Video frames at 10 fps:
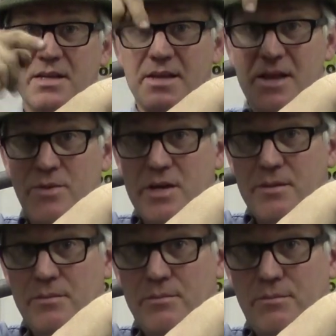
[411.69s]
and then when
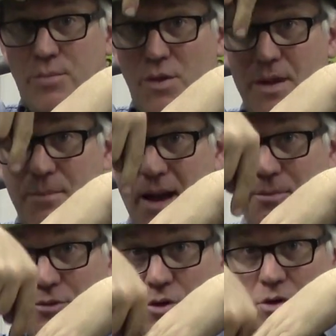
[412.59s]
you bowl that
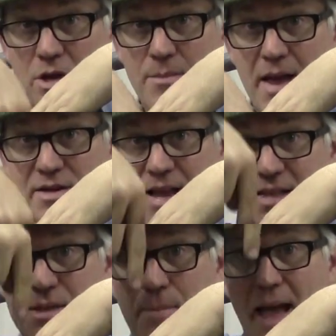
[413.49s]
pipe through, you imagine
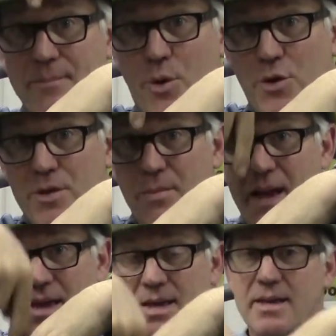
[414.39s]
that's the backbone of the
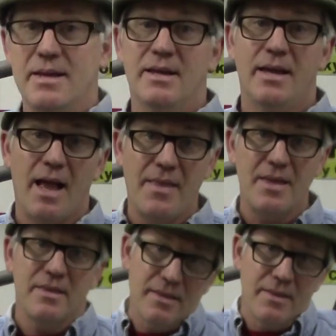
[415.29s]
bike, and
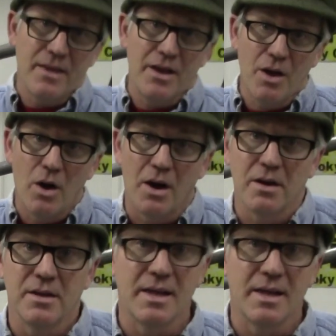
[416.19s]
then there you are.